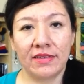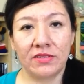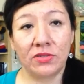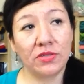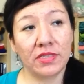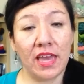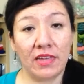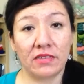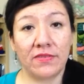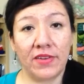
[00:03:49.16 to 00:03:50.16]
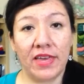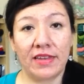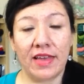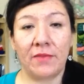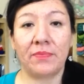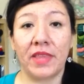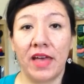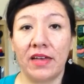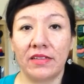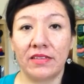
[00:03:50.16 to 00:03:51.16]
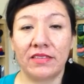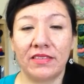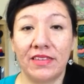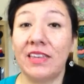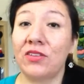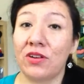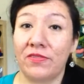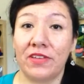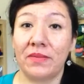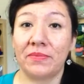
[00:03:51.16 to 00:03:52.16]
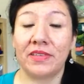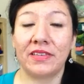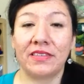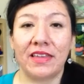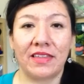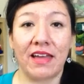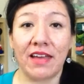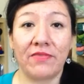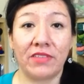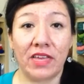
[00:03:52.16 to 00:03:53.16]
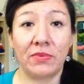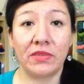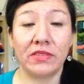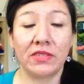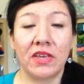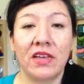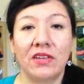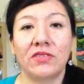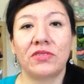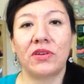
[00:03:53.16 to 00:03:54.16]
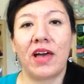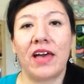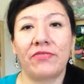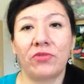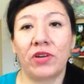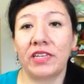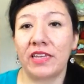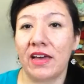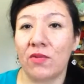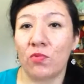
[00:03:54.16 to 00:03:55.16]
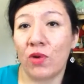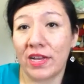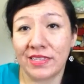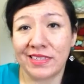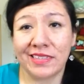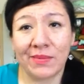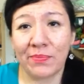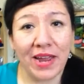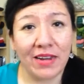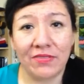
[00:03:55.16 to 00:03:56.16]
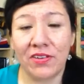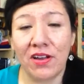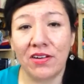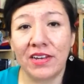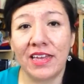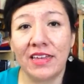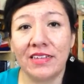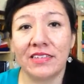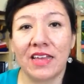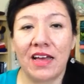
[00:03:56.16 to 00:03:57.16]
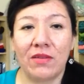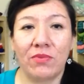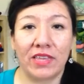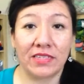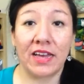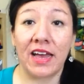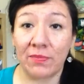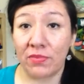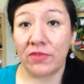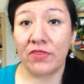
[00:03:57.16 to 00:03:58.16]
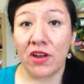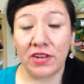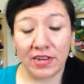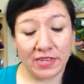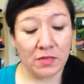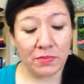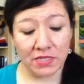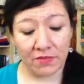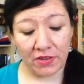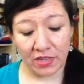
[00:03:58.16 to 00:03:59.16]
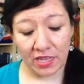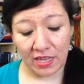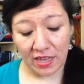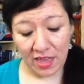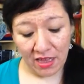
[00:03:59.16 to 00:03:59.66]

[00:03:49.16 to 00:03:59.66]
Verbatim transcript: two skeins of it. Um, not Either of them did not have labels so I have no idea what the brand of yarn is, uh, what the type of yarn it is specifically,